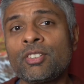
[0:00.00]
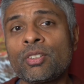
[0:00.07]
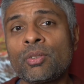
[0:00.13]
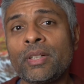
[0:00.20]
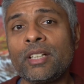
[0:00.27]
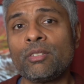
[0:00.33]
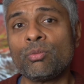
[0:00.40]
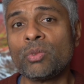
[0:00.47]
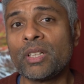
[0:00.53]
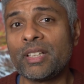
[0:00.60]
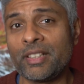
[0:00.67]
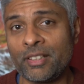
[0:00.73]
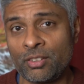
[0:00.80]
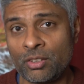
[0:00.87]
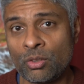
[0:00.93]
screen
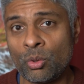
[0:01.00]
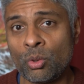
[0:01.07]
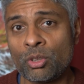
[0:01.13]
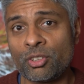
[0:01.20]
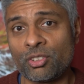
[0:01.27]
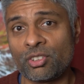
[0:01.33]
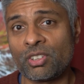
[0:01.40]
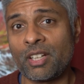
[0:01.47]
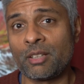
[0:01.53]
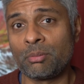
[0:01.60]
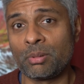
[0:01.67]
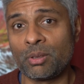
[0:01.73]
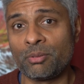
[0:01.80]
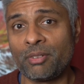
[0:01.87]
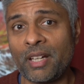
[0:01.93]
really is gorgeous,
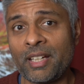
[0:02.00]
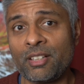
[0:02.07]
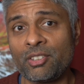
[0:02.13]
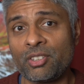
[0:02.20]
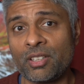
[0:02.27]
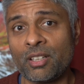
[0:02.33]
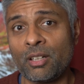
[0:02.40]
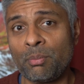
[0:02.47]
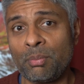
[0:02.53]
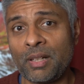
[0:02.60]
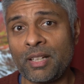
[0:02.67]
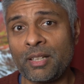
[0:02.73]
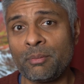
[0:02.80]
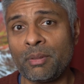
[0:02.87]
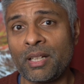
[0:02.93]
capable of HDR
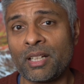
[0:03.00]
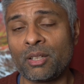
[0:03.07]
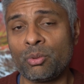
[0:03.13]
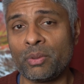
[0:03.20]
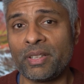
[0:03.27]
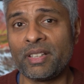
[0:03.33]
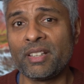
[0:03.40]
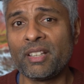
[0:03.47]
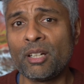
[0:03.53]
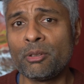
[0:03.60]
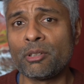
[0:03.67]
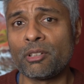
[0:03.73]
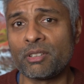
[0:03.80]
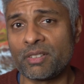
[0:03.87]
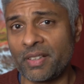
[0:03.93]
playback with no
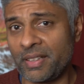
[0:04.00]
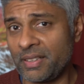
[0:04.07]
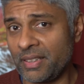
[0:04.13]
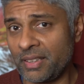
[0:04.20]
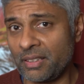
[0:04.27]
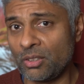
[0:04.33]
irritating